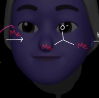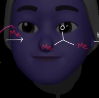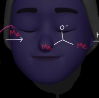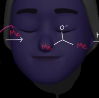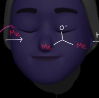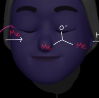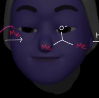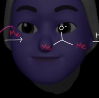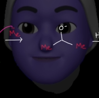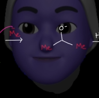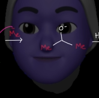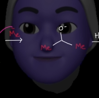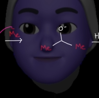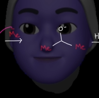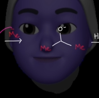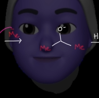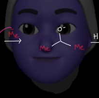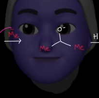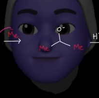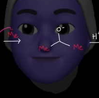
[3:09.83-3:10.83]

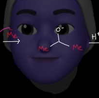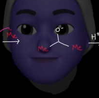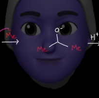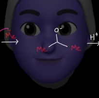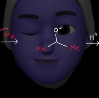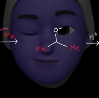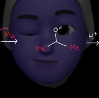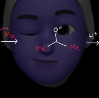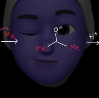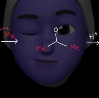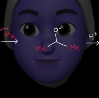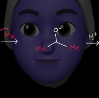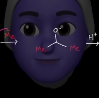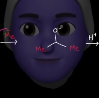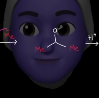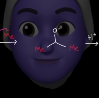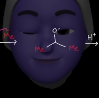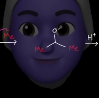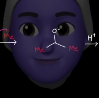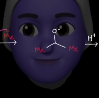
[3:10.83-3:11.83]

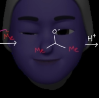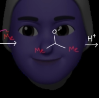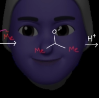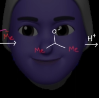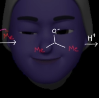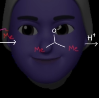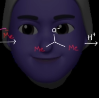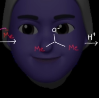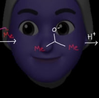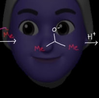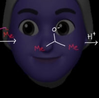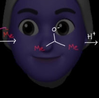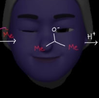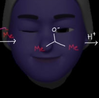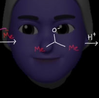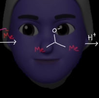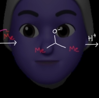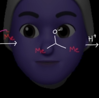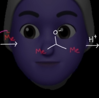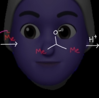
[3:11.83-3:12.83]

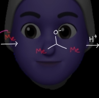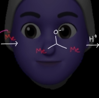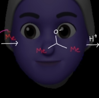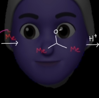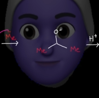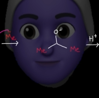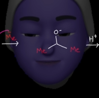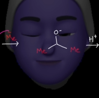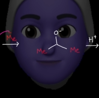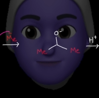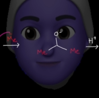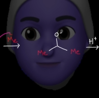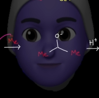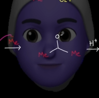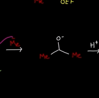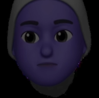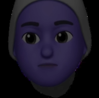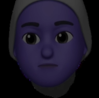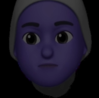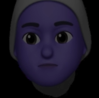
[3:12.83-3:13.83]

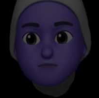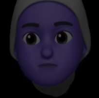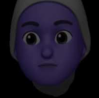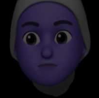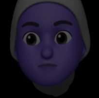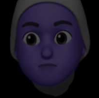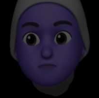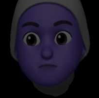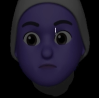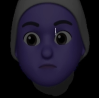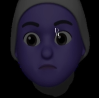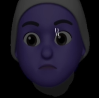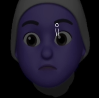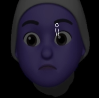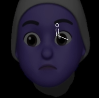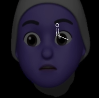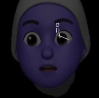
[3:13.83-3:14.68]
Nothing is said.